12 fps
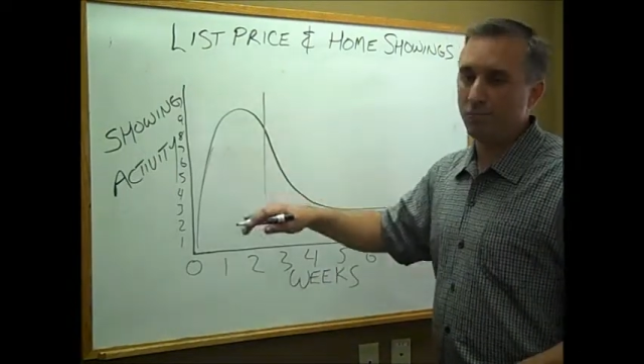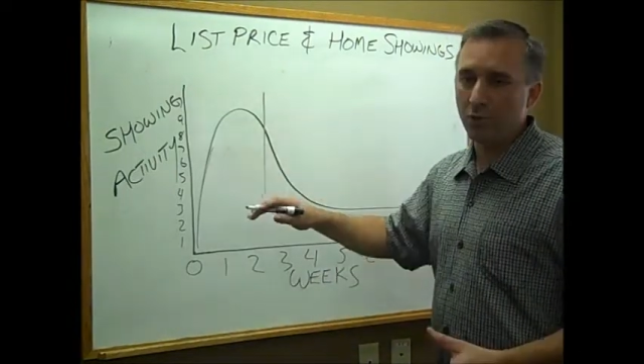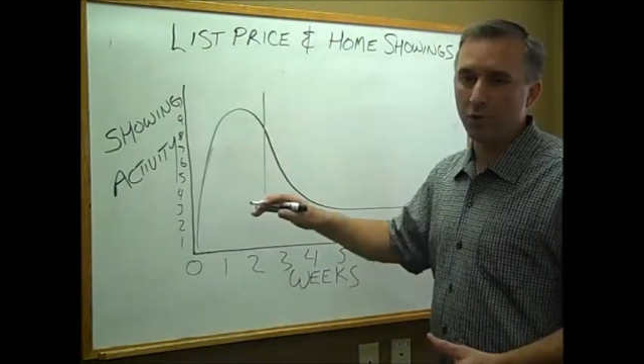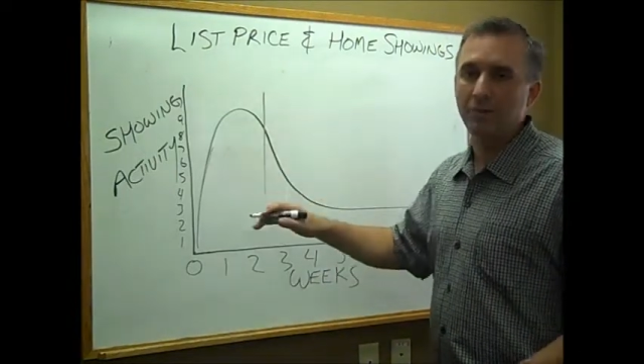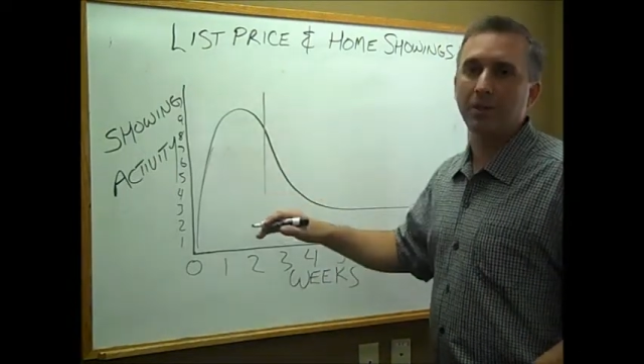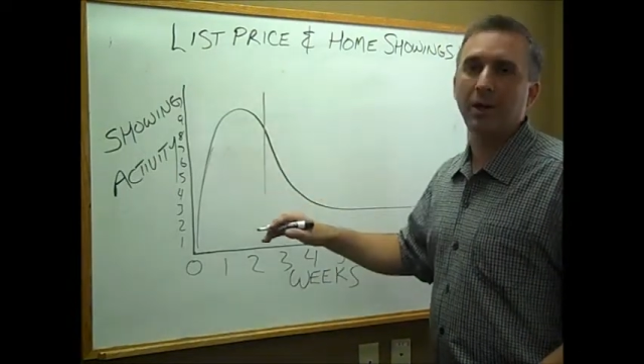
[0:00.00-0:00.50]

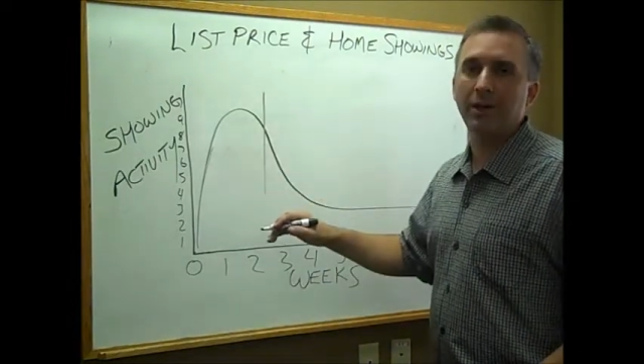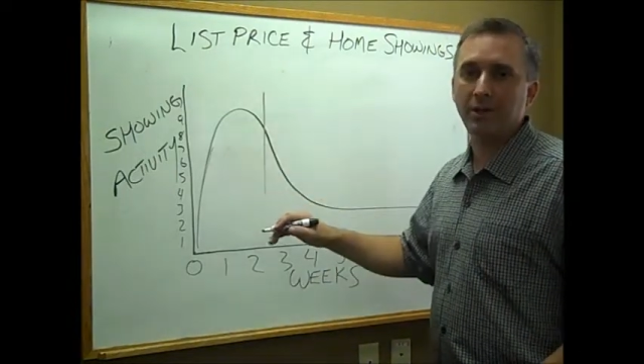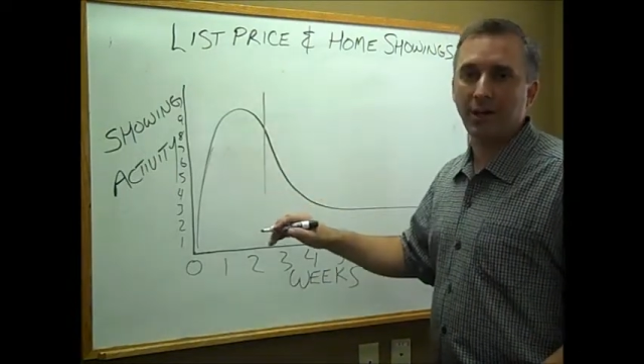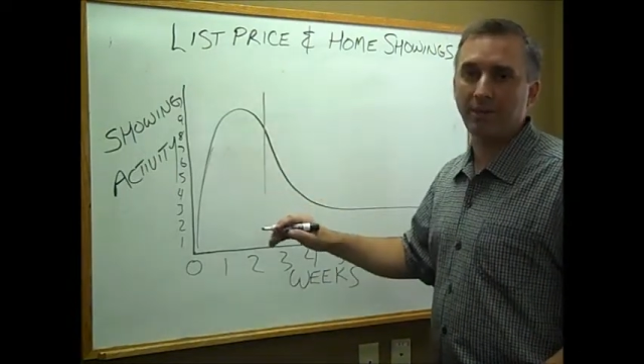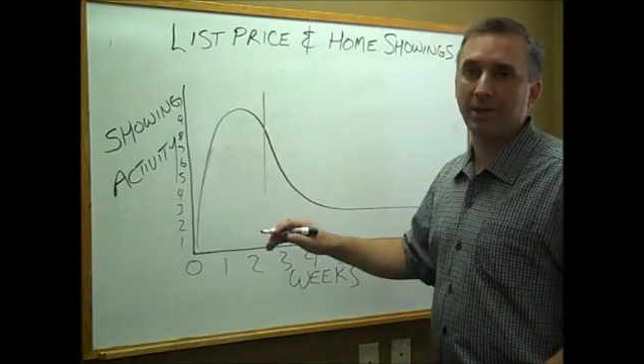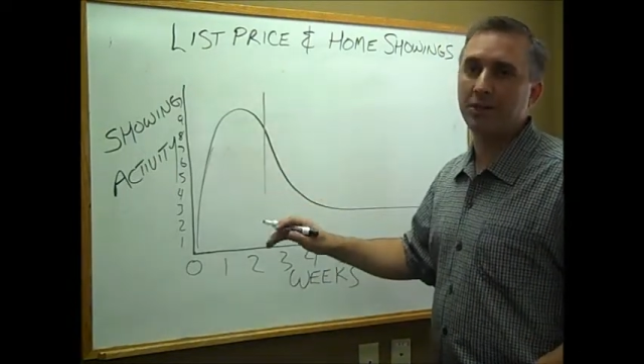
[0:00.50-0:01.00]
good market
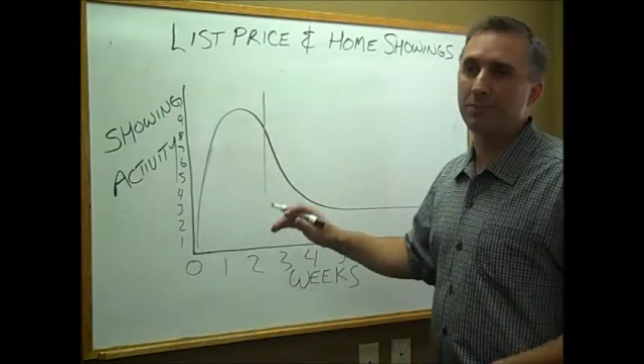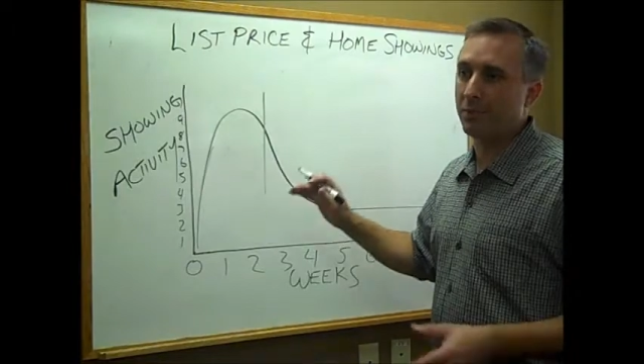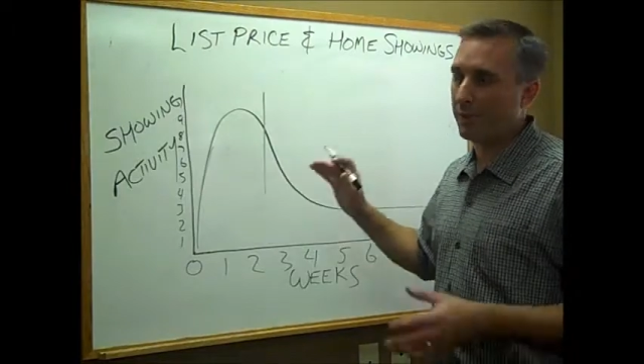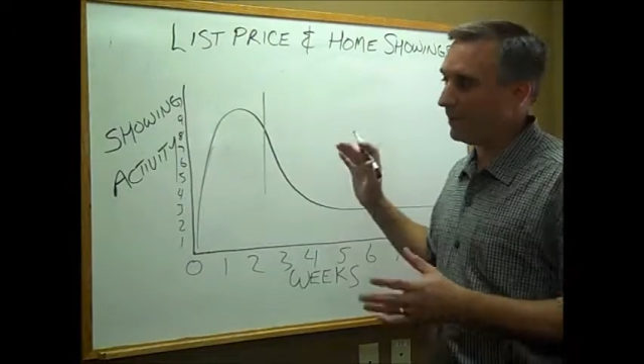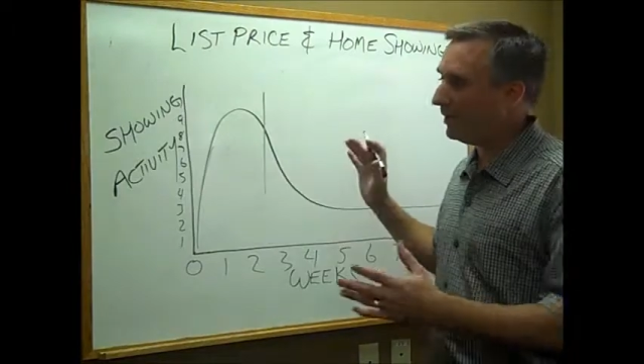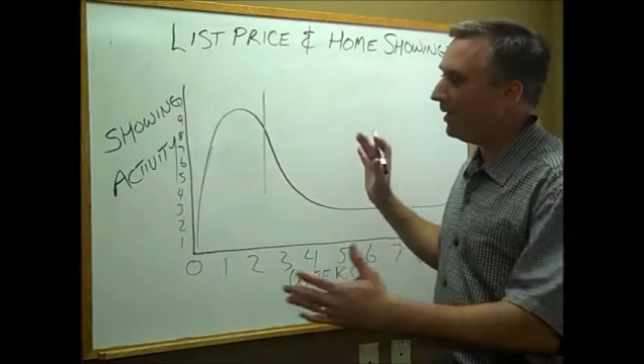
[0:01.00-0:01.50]
time like
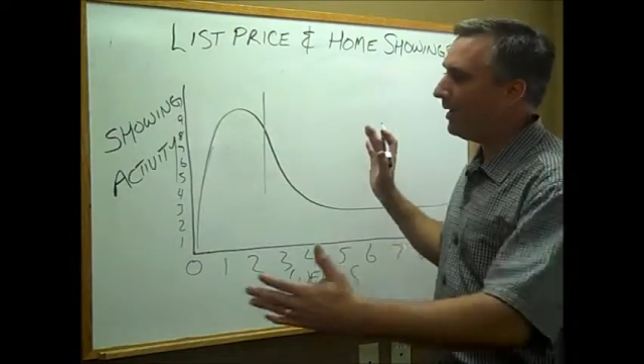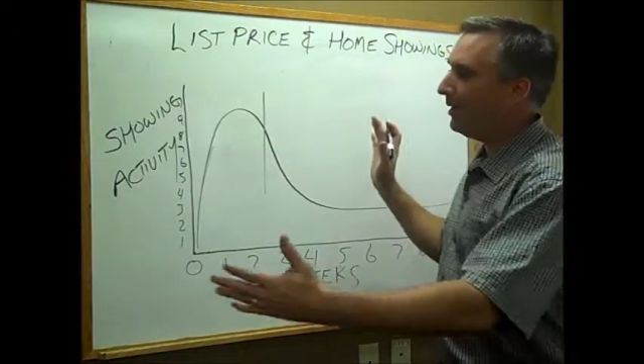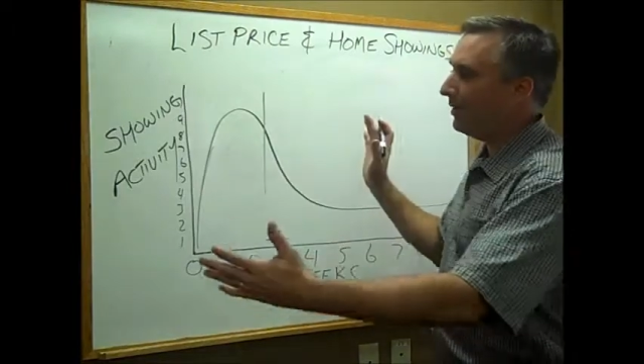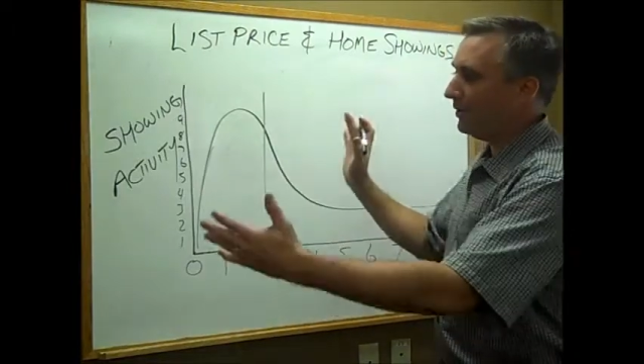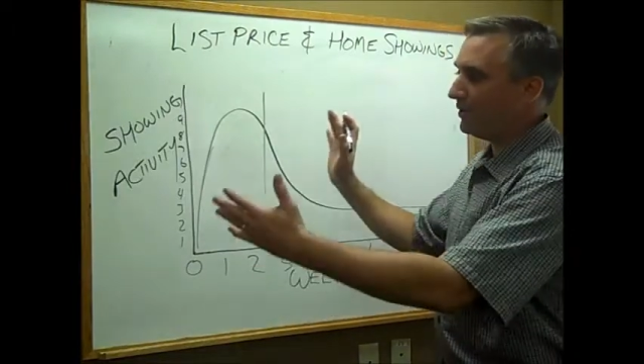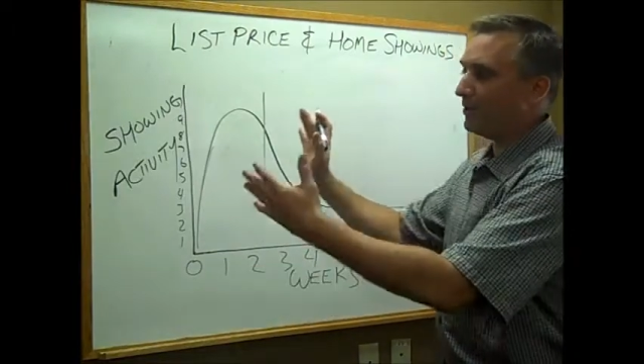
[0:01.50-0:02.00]
spring,
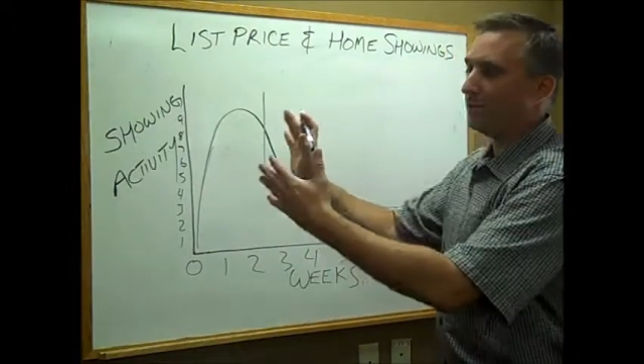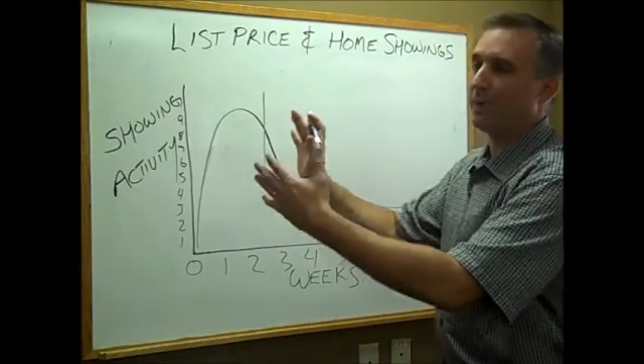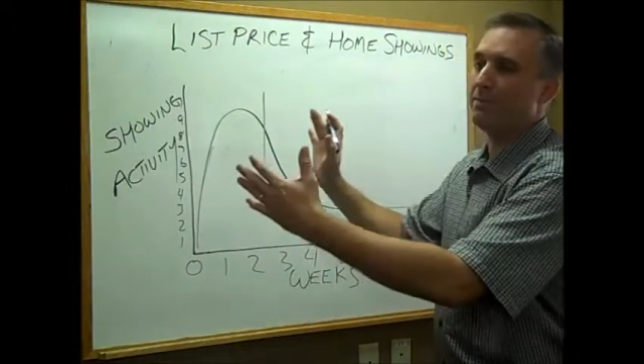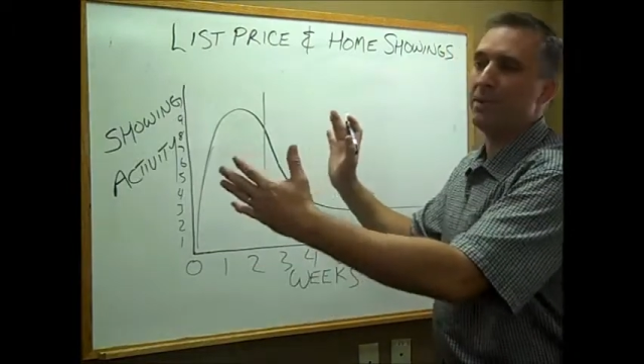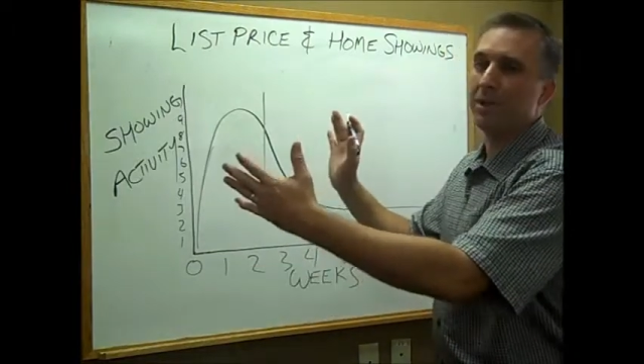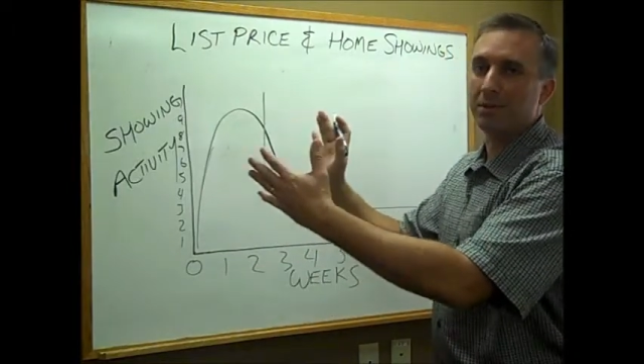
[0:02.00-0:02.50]
this is going
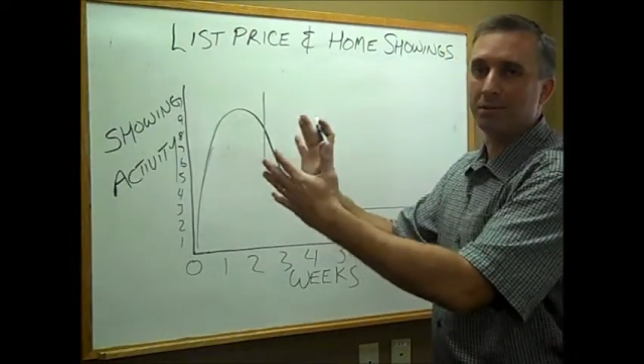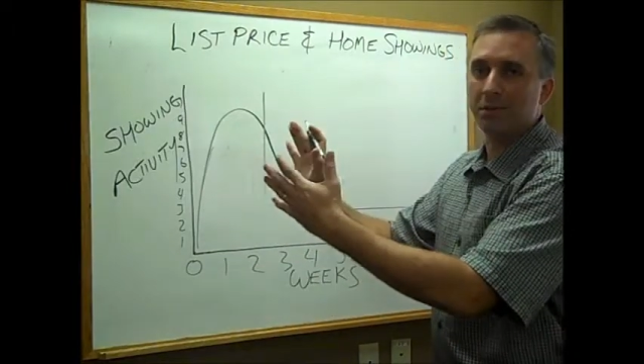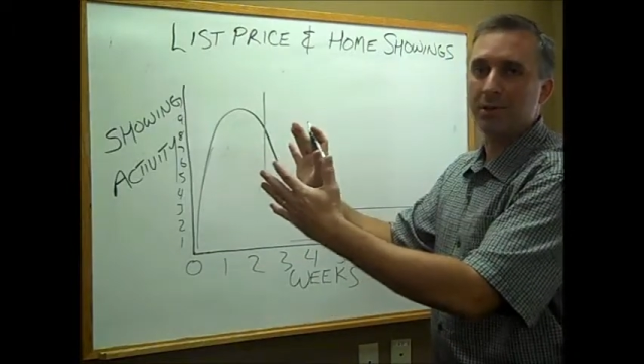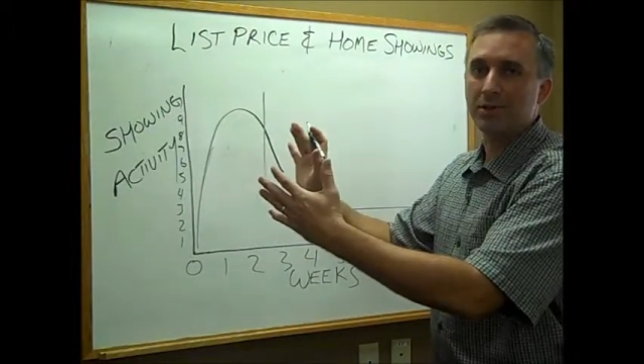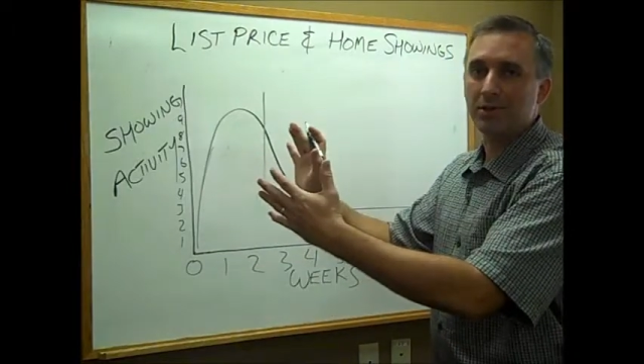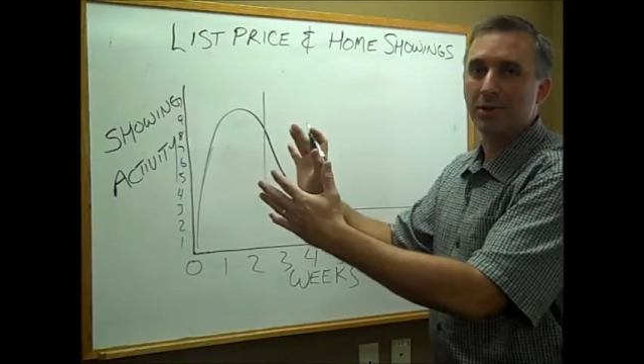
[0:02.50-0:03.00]
to be a
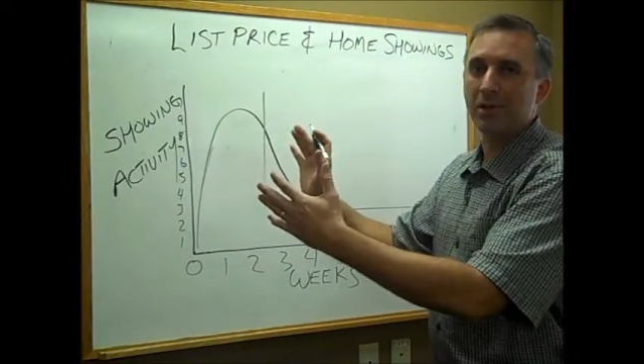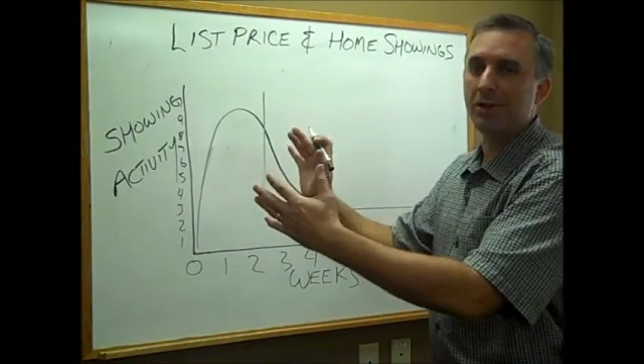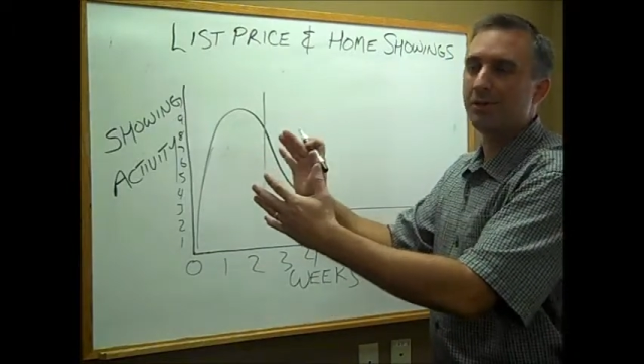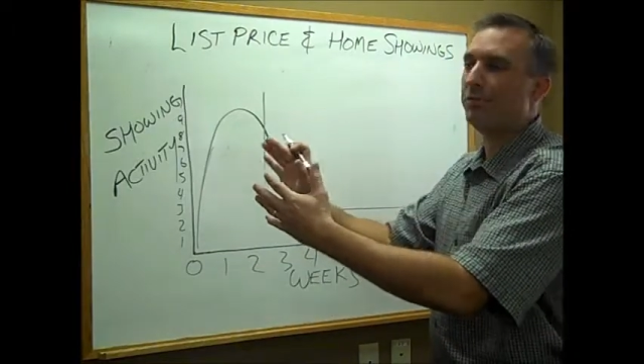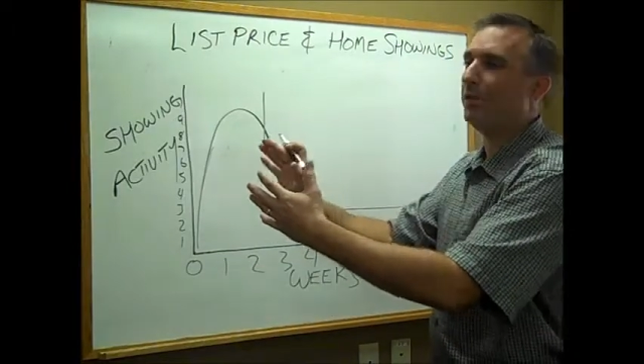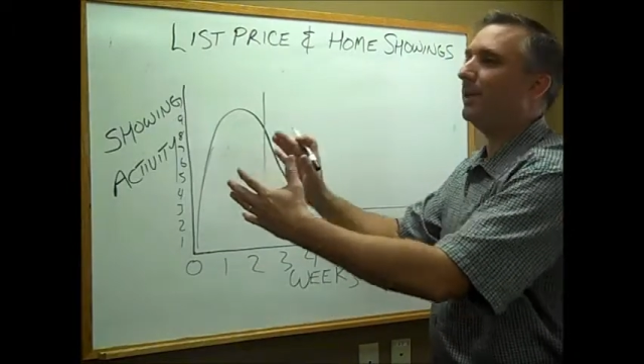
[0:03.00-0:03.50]
compressed
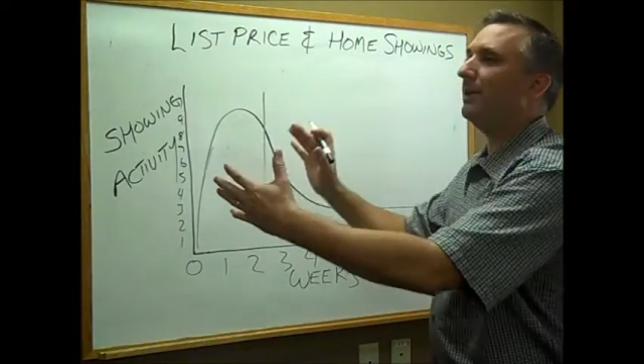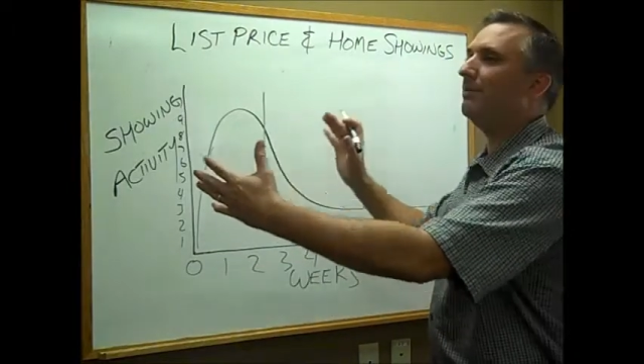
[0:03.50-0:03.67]
curve,